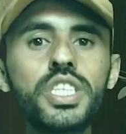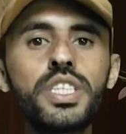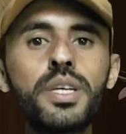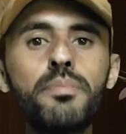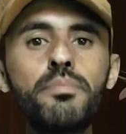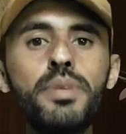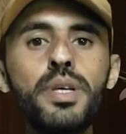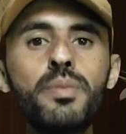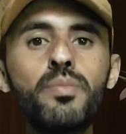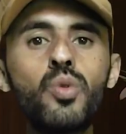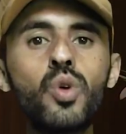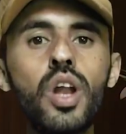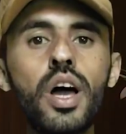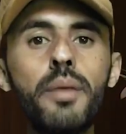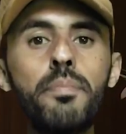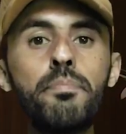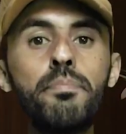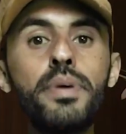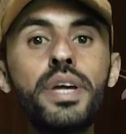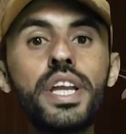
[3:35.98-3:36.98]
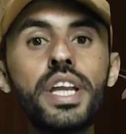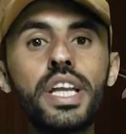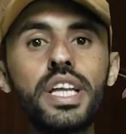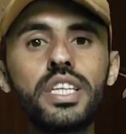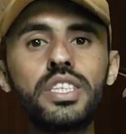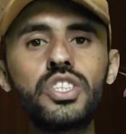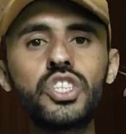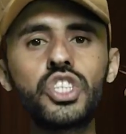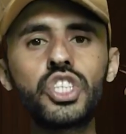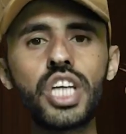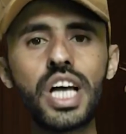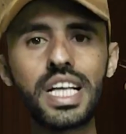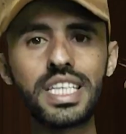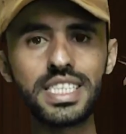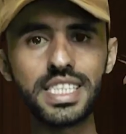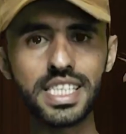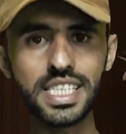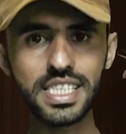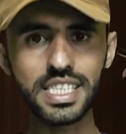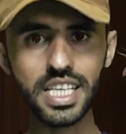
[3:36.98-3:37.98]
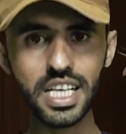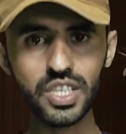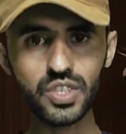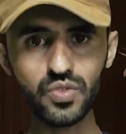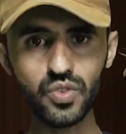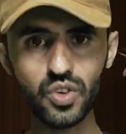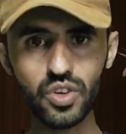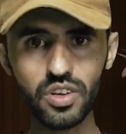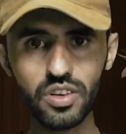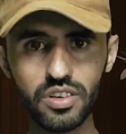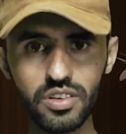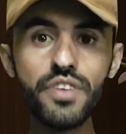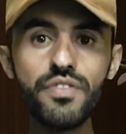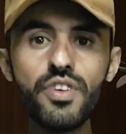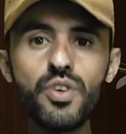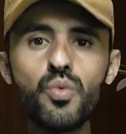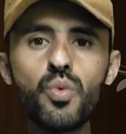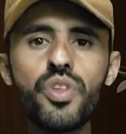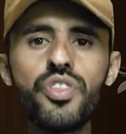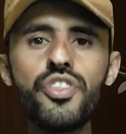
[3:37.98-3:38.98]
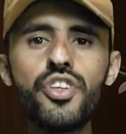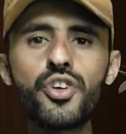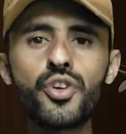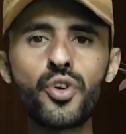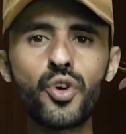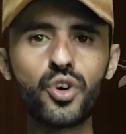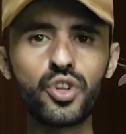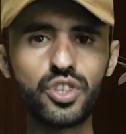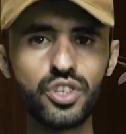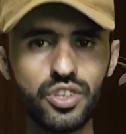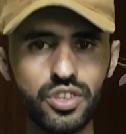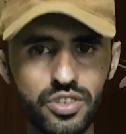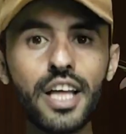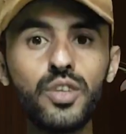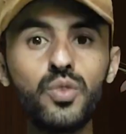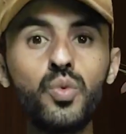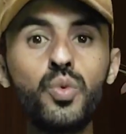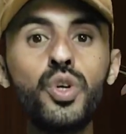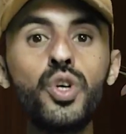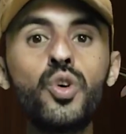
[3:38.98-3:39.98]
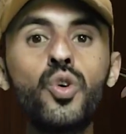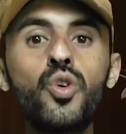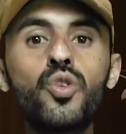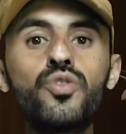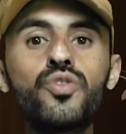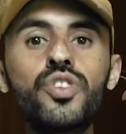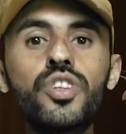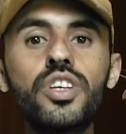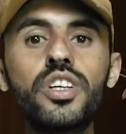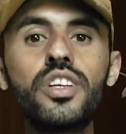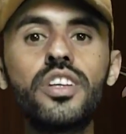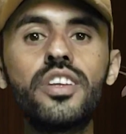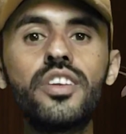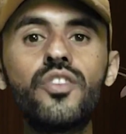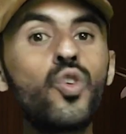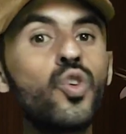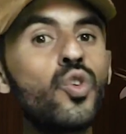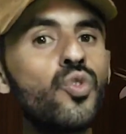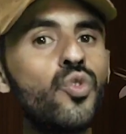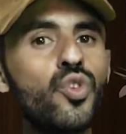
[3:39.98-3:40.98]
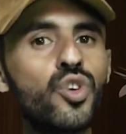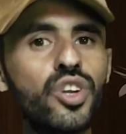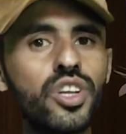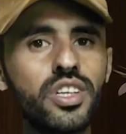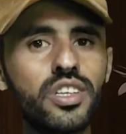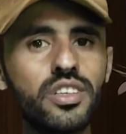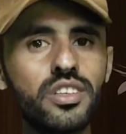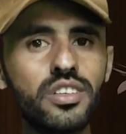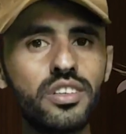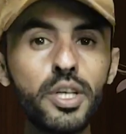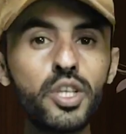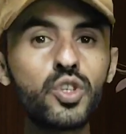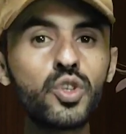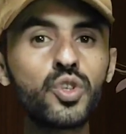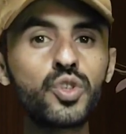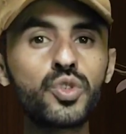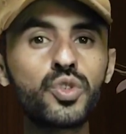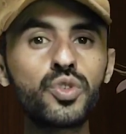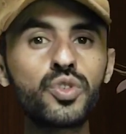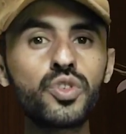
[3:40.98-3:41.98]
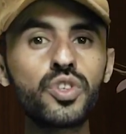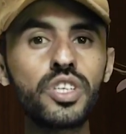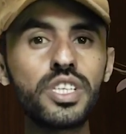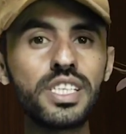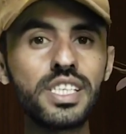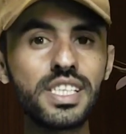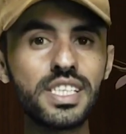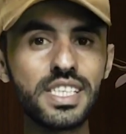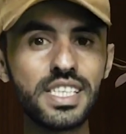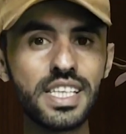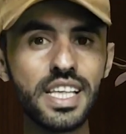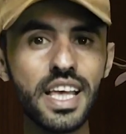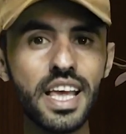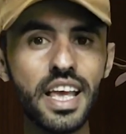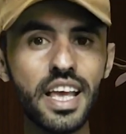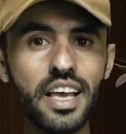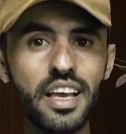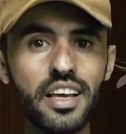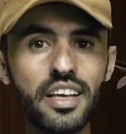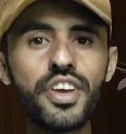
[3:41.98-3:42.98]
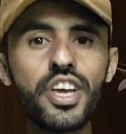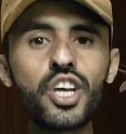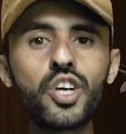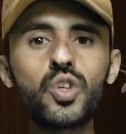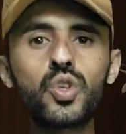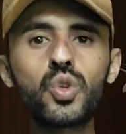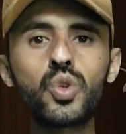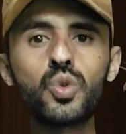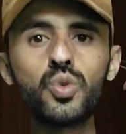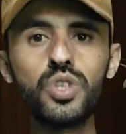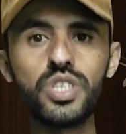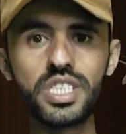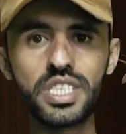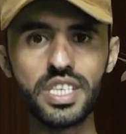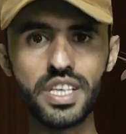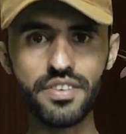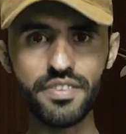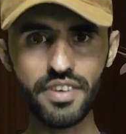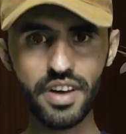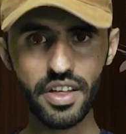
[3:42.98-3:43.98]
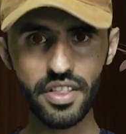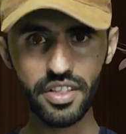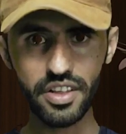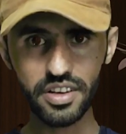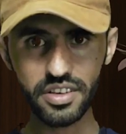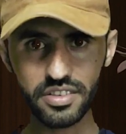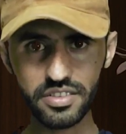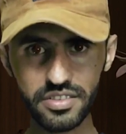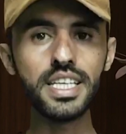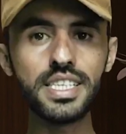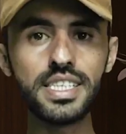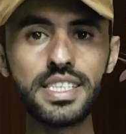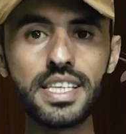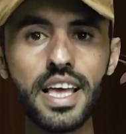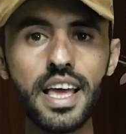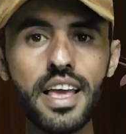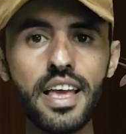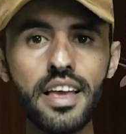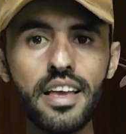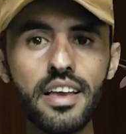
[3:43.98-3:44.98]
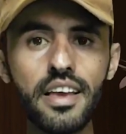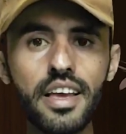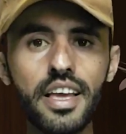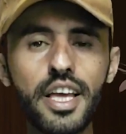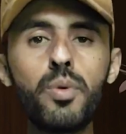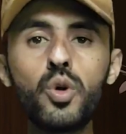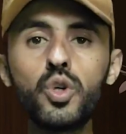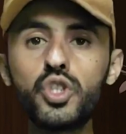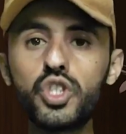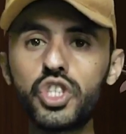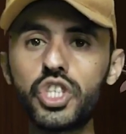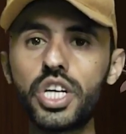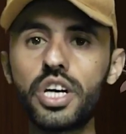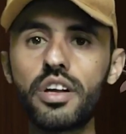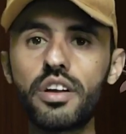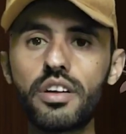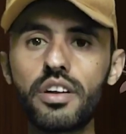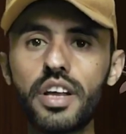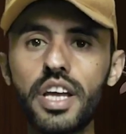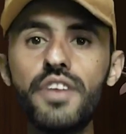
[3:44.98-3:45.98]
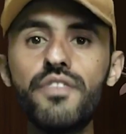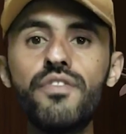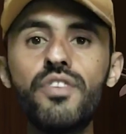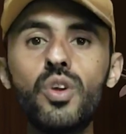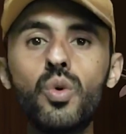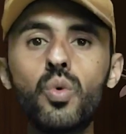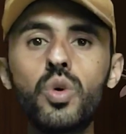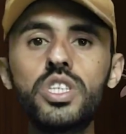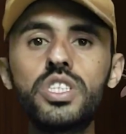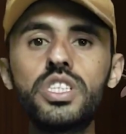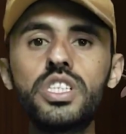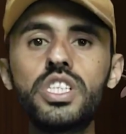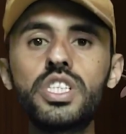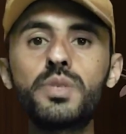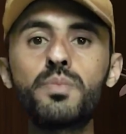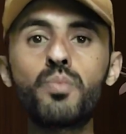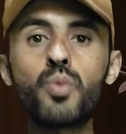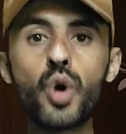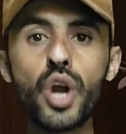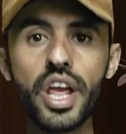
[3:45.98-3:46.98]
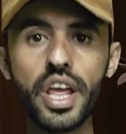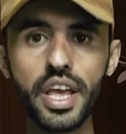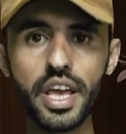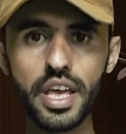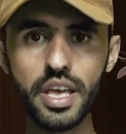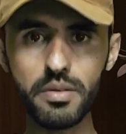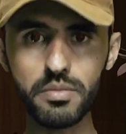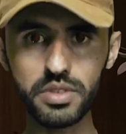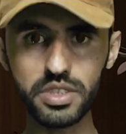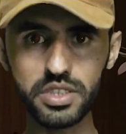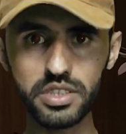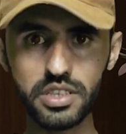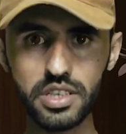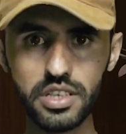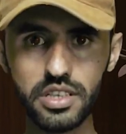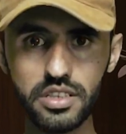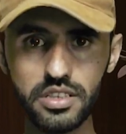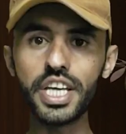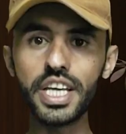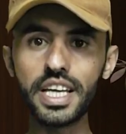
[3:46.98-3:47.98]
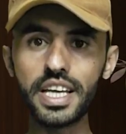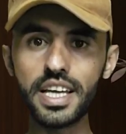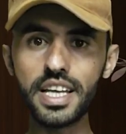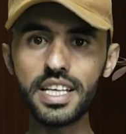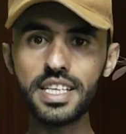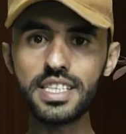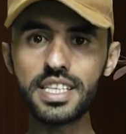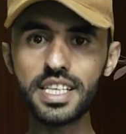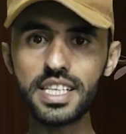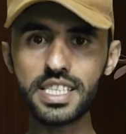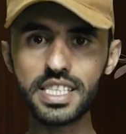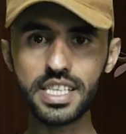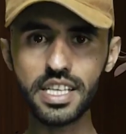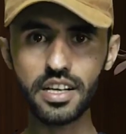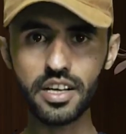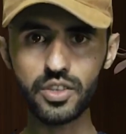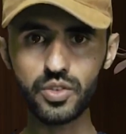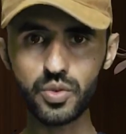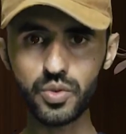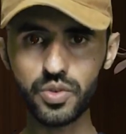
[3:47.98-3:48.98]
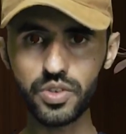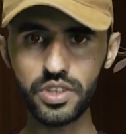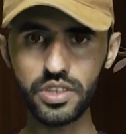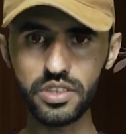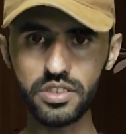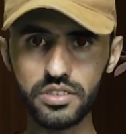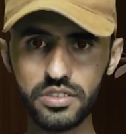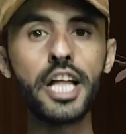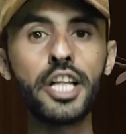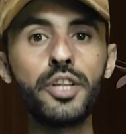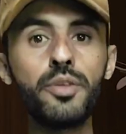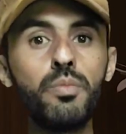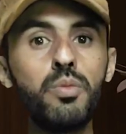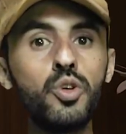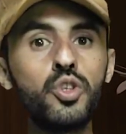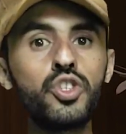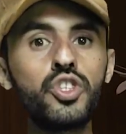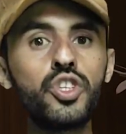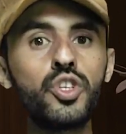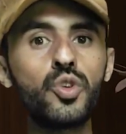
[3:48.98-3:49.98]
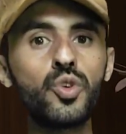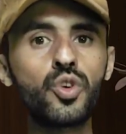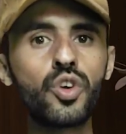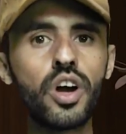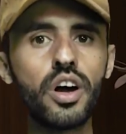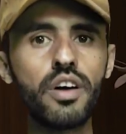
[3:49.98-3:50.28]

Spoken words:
some people appear rich and successful even when they're not, and we often fall for it. Peterson isn't saying fake it to deceive others. He's saying posture influences brain chemistry, increasing serotonin and boosting your